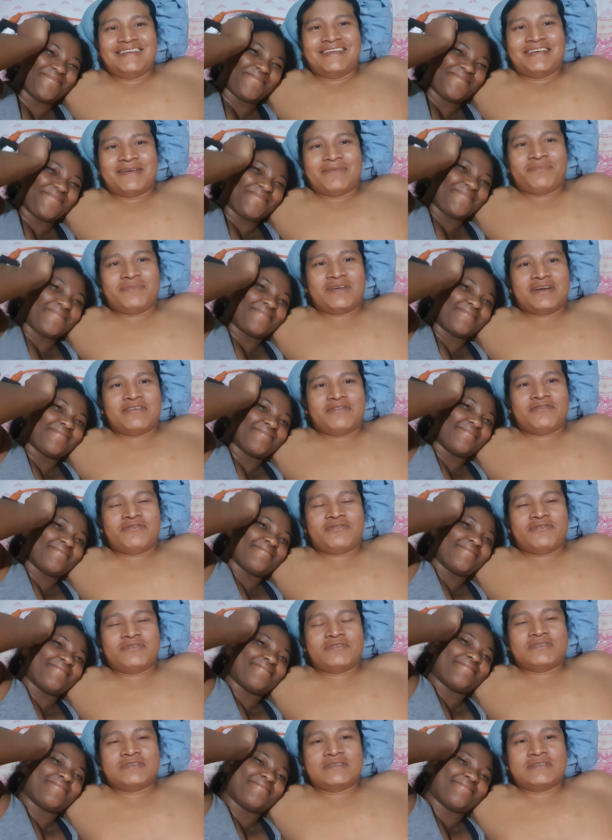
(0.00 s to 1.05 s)
Speaker 1: i'm
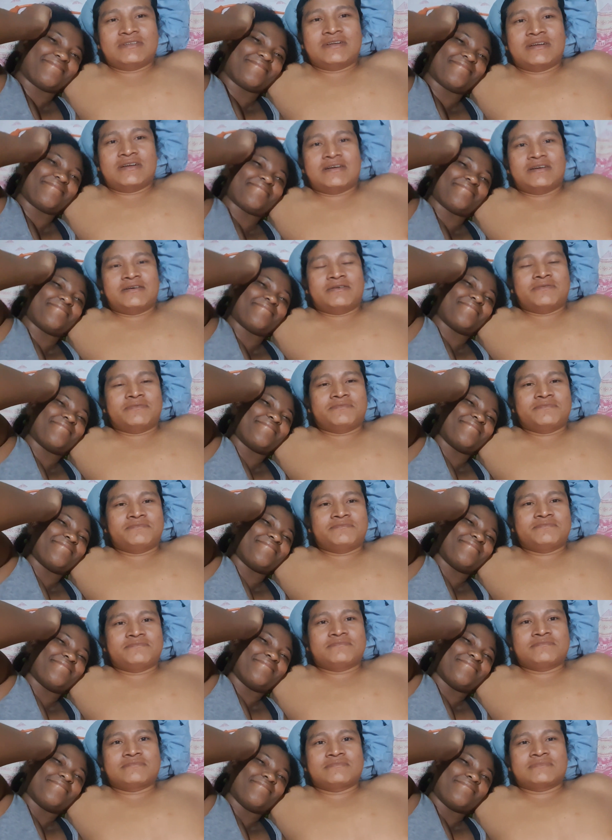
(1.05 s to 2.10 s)
thankful um,
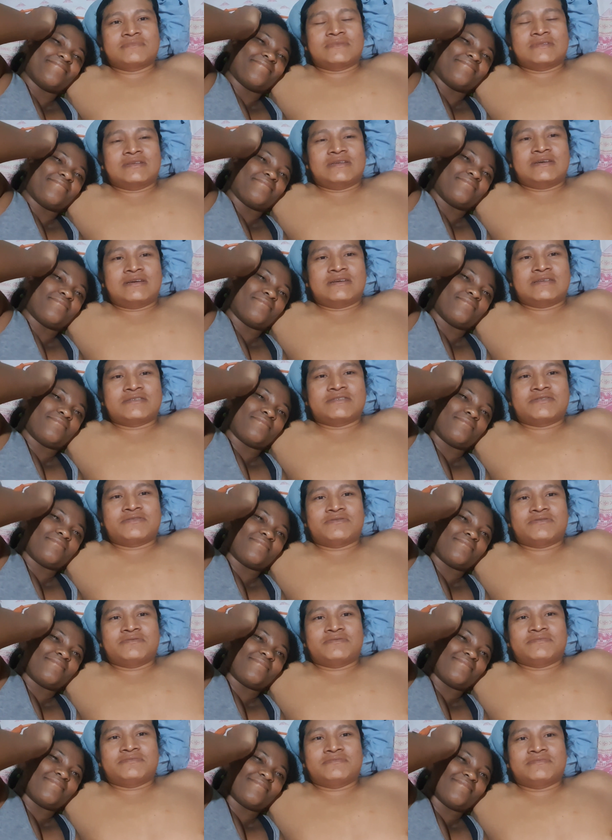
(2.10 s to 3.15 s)
yeah so
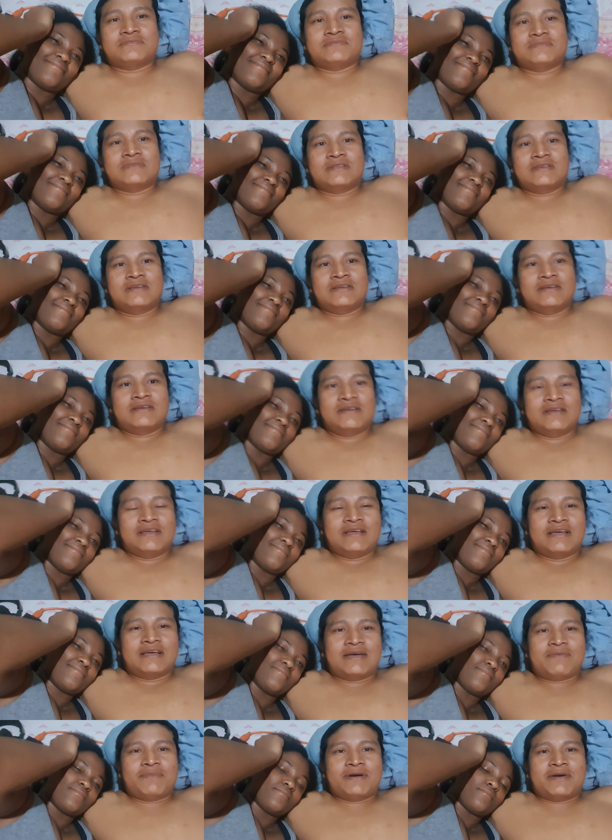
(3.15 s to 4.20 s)

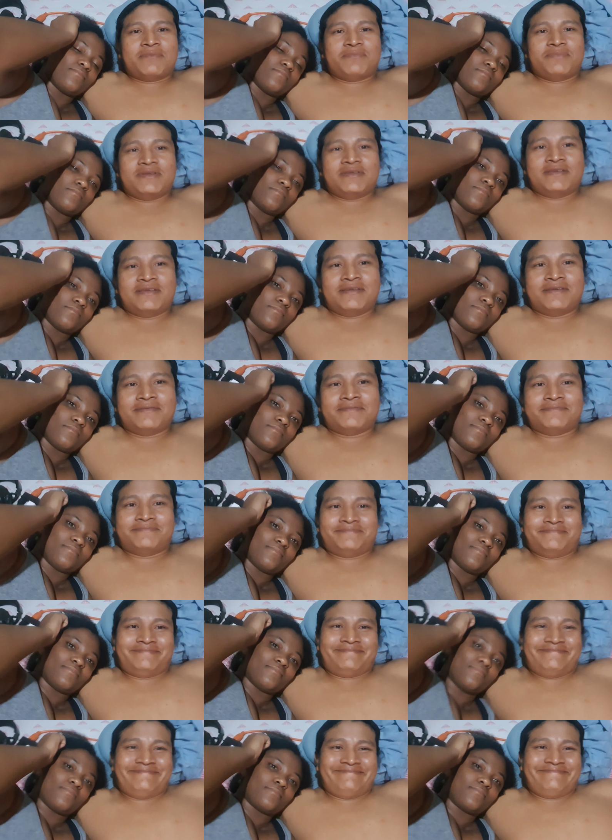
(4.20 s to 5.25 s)
i'm happy
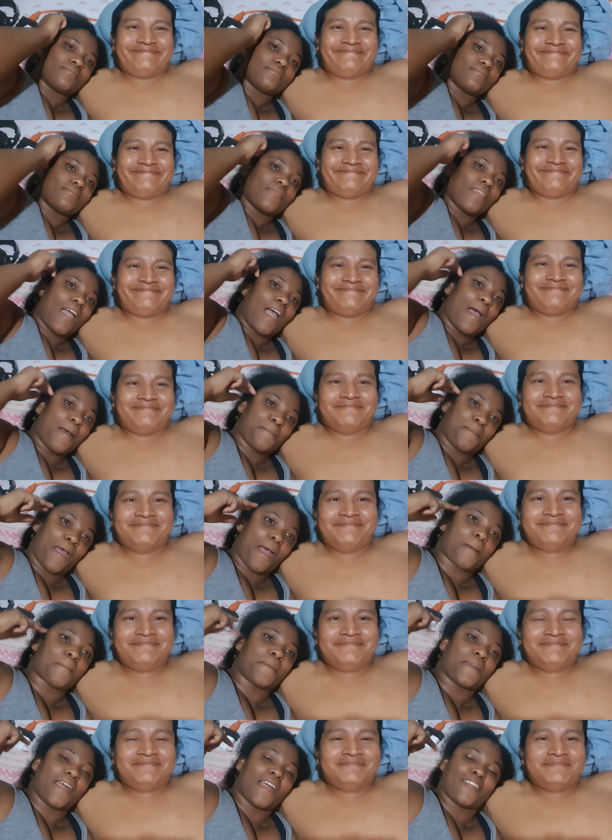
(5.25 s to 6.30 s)
Speaker 2: i'm
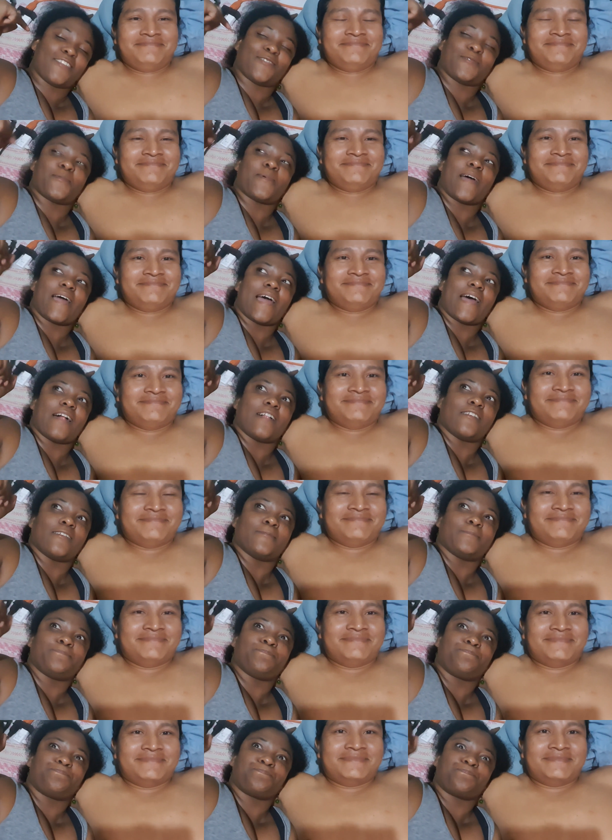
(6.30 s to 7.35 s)
happy as well
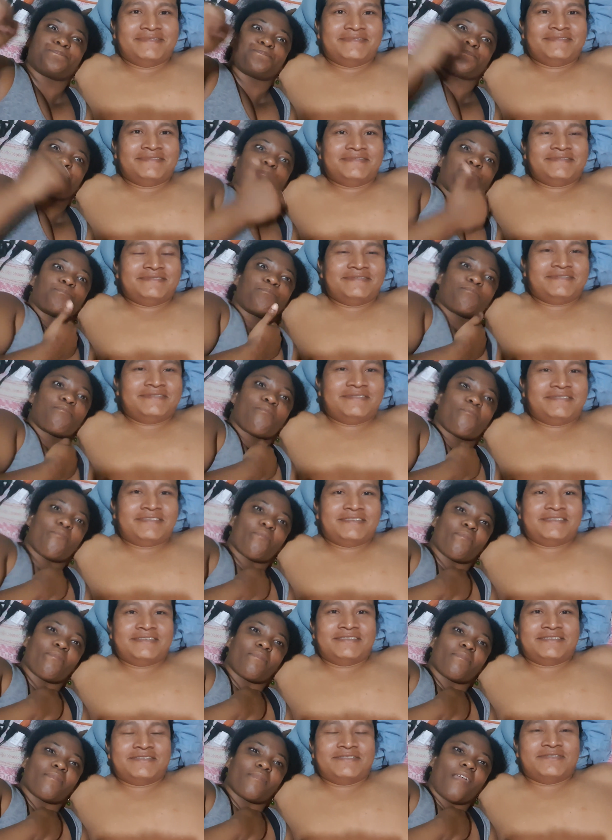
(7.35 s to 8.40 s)

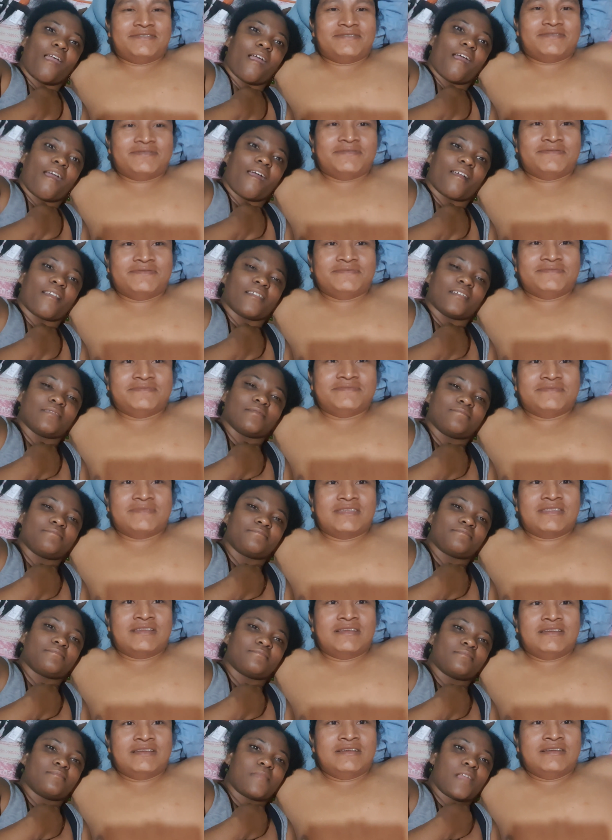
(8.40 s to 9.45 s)
so
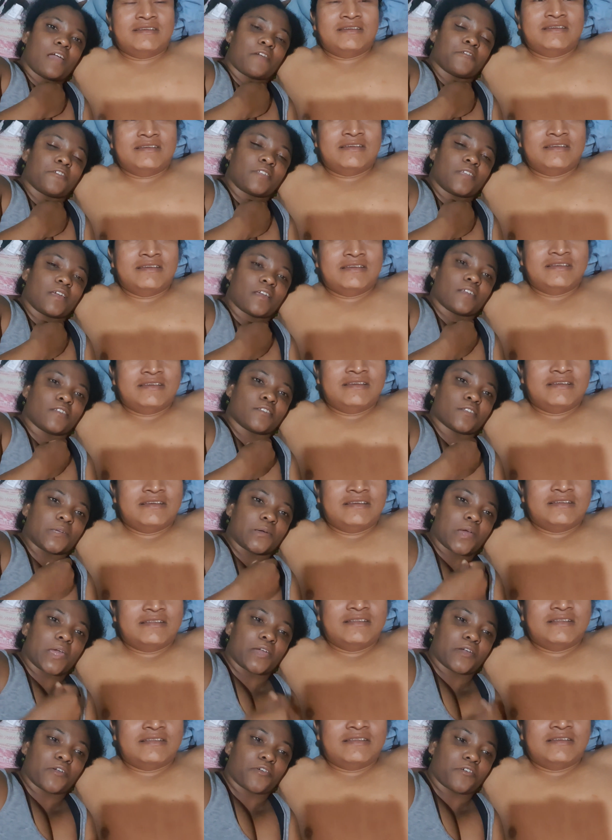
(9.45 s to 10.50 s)
everything is
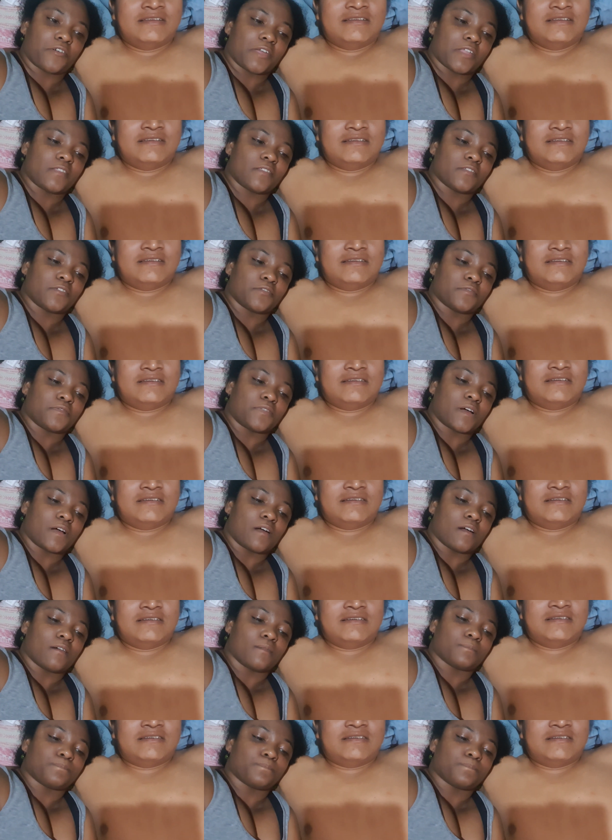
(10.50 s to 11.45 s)
going great so far